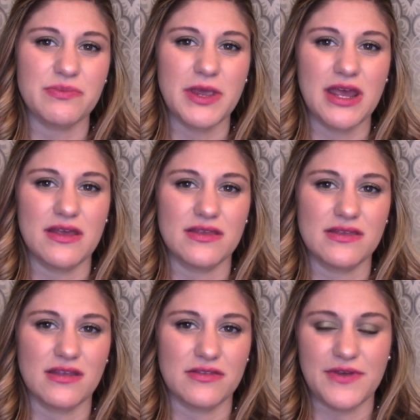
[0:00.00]
because
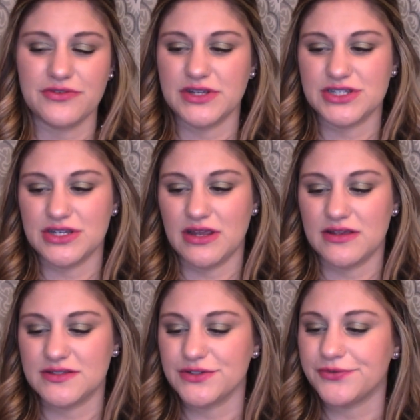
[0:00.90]
this foundation
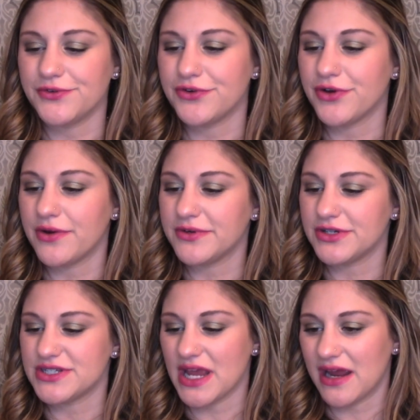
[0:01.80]
is so full
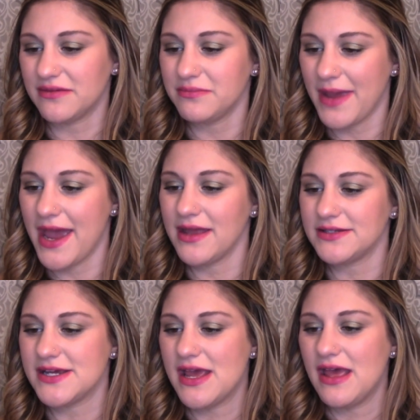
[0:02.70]
coverage and
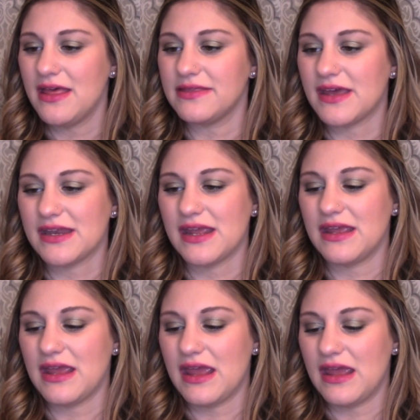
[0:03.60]
matte that
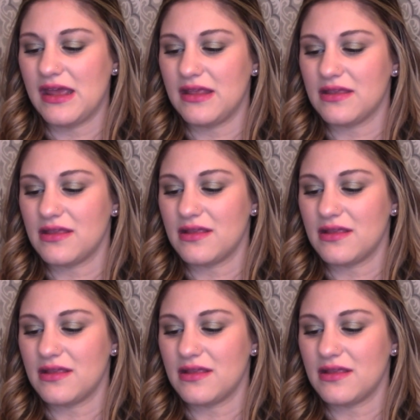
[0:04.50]
it is